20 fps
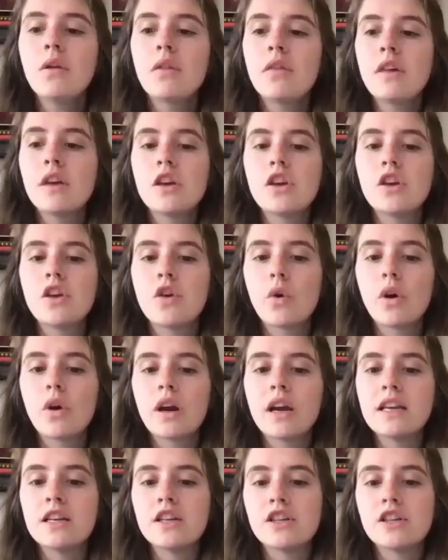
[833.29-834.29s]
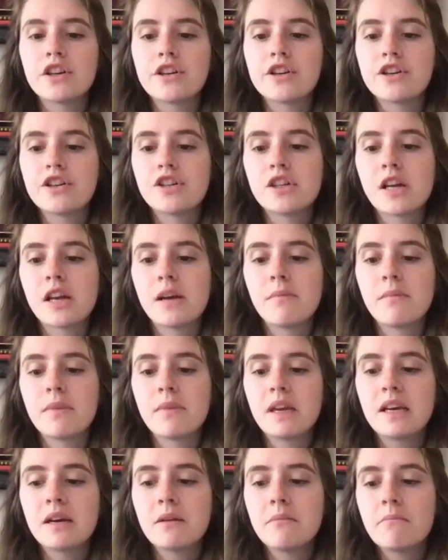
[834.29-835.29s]
you think your internship
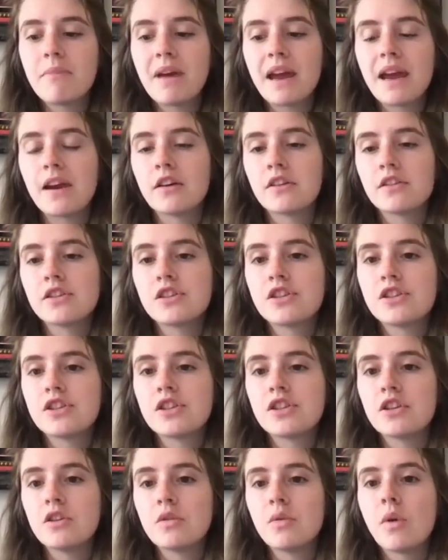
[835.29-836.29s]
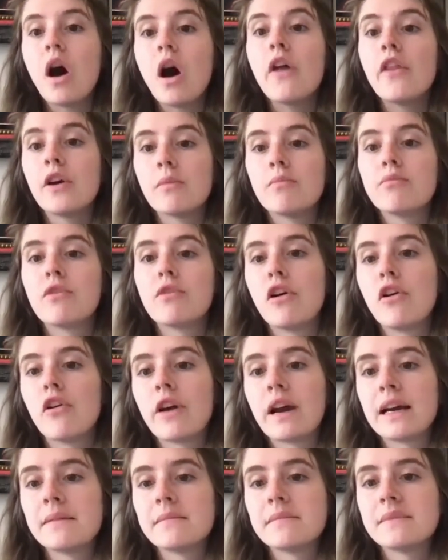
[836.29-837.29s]
compares to other
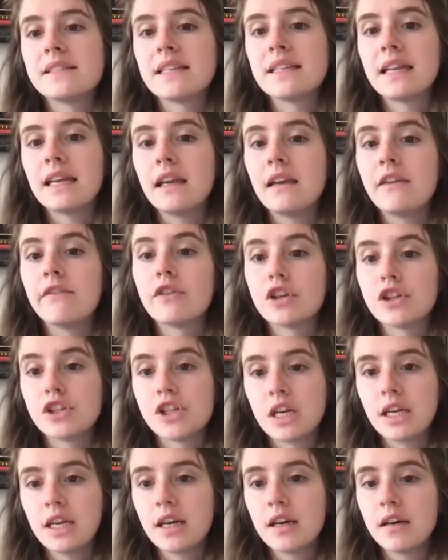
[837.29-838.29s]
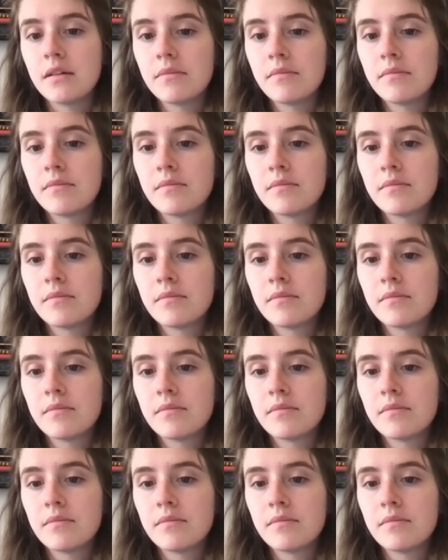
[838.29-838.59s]
programs in Virginia?